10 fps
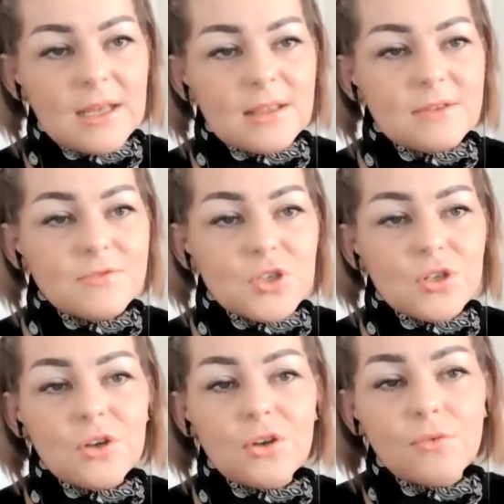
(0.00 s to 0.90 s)
They've
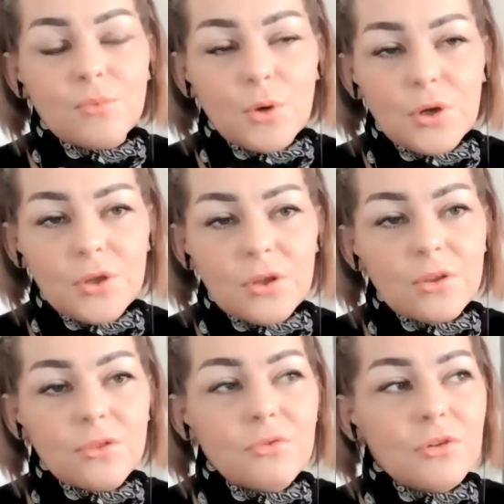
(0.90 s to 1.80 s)
done enough work
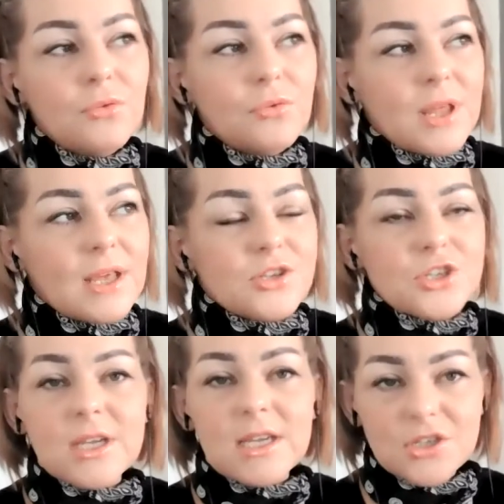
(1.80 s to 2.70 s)
through the
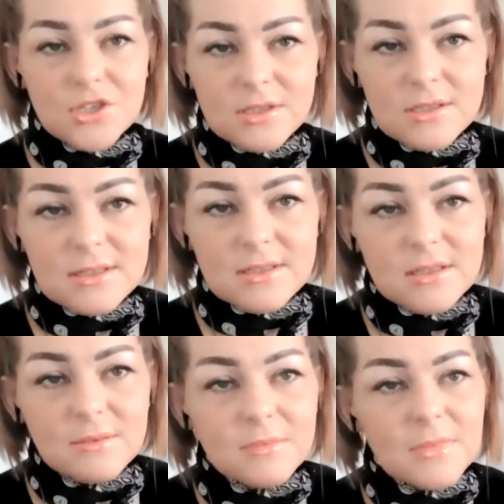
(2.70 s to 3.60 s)
education
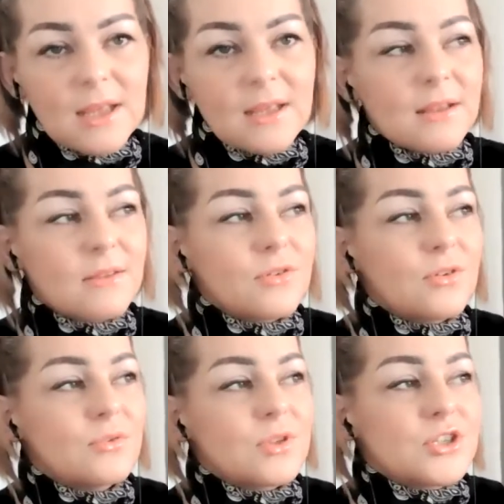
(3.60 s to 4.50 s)
system,
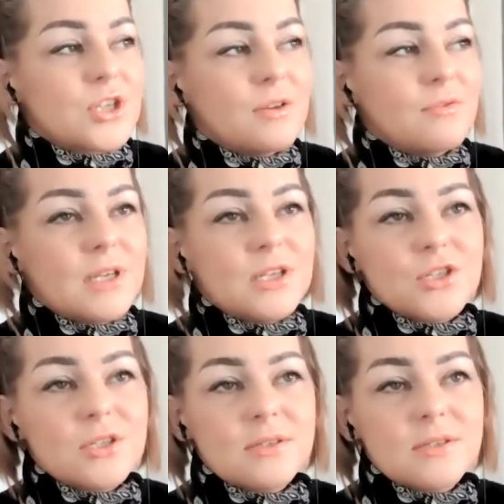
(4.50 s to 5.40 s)
through the
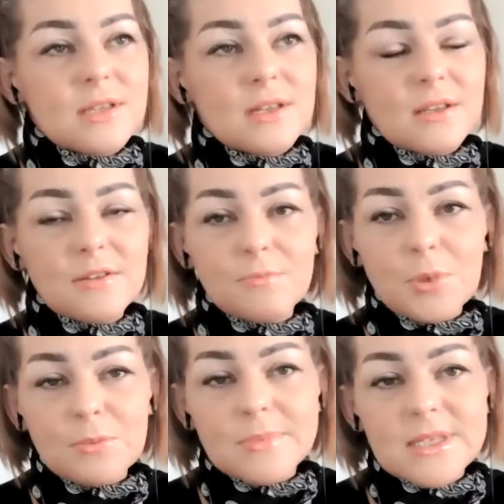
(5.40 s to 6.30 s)
generations that they've
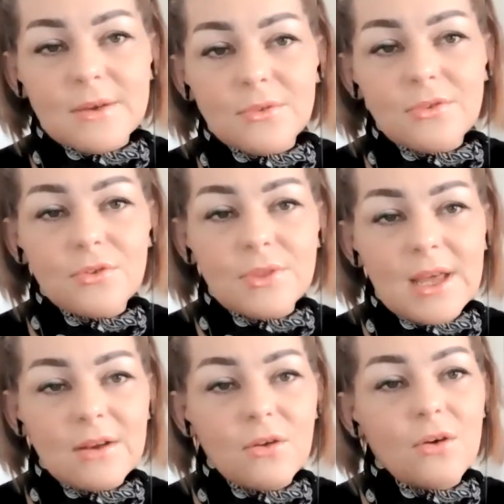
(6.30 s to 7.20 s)
pumped out through
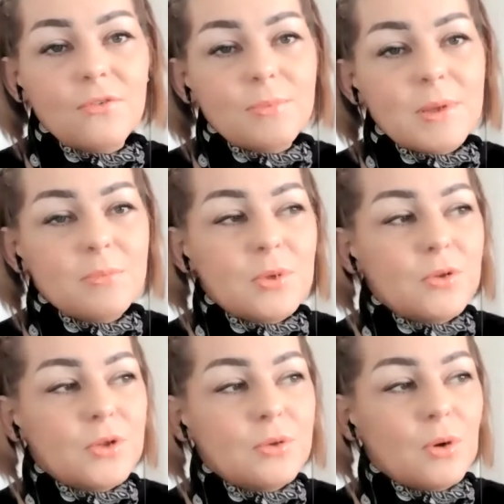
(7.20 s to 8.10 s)
that, of
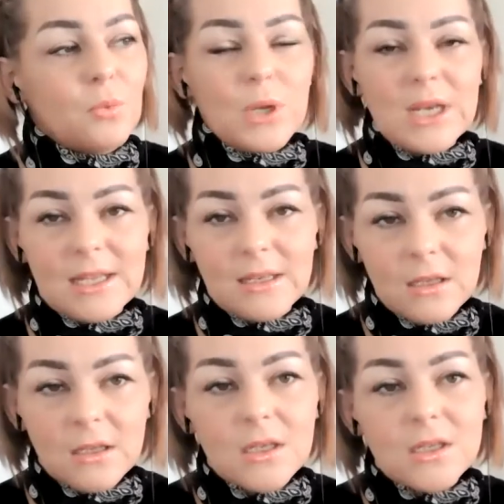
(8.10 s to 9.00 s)
people who are willing
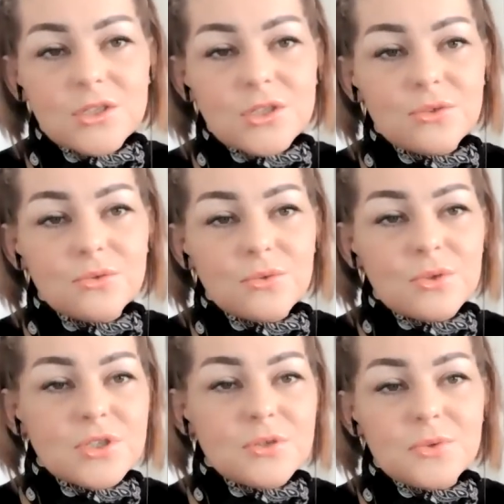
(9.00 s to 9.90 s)
to
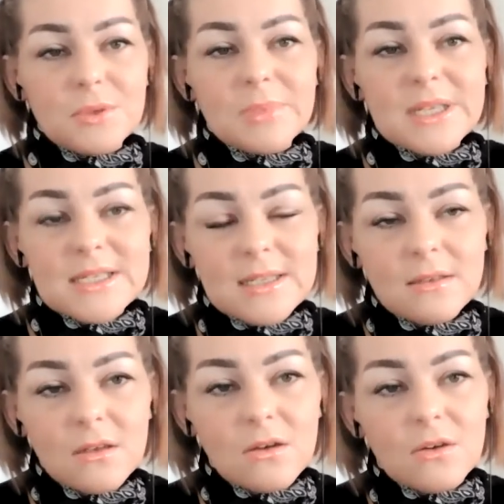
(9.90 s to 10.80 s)
do the
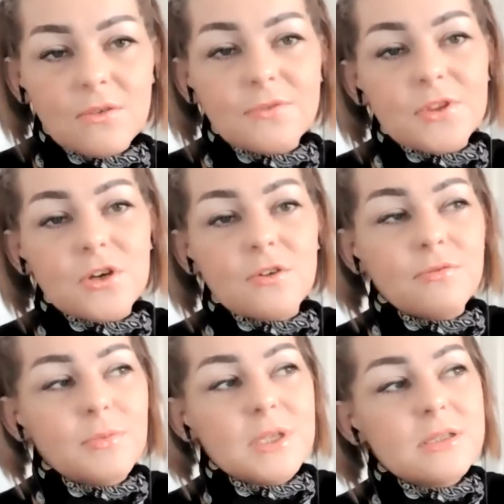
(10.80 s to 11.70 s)
bidding of the
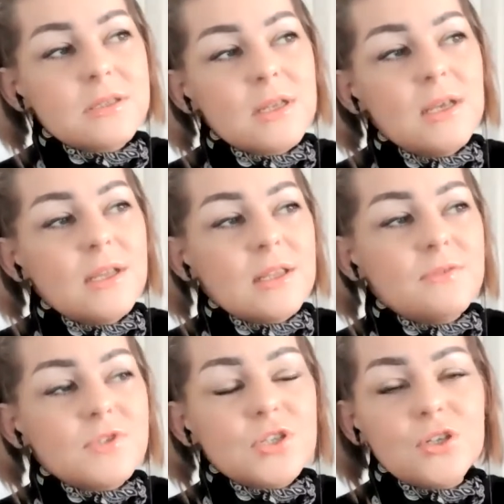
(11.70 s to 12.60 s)
government.
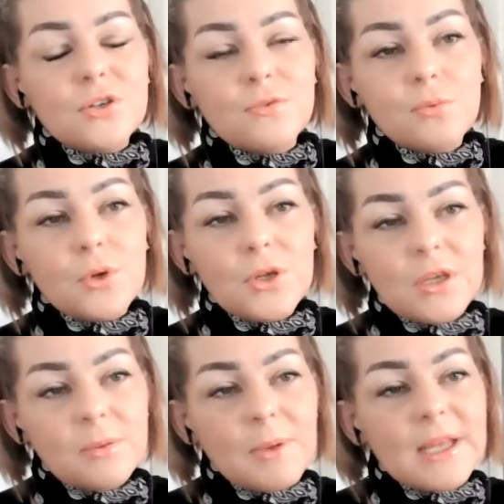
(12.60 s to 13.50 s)
They've done enough
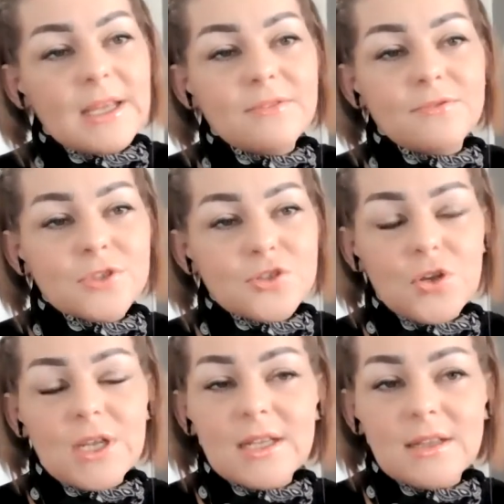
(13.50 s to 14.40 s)
work by
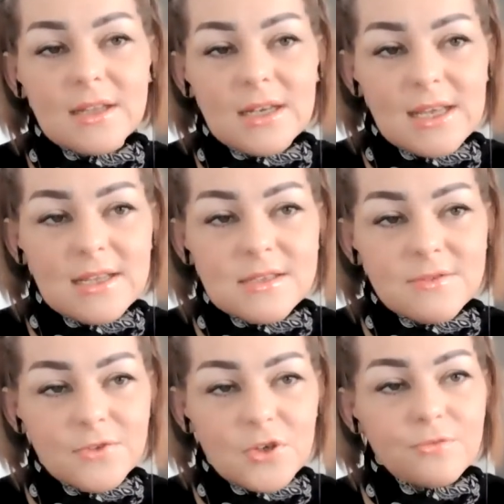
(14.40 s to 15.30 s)
infiltrating the layers
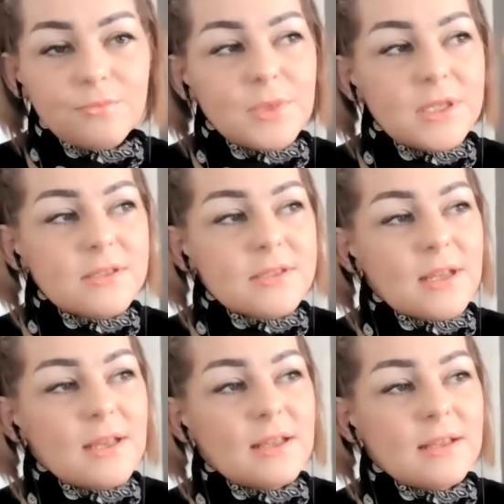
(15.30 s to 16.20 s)
of government,
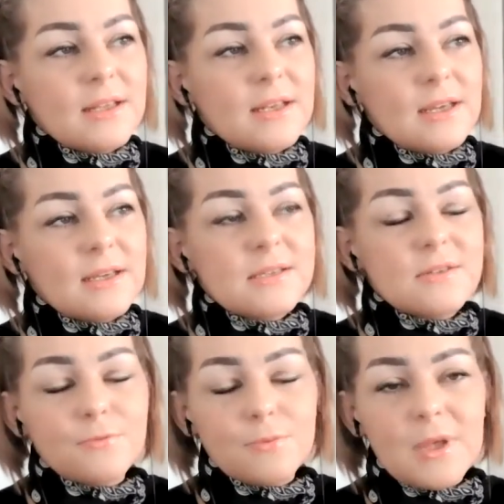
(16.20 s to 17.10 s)
the layers of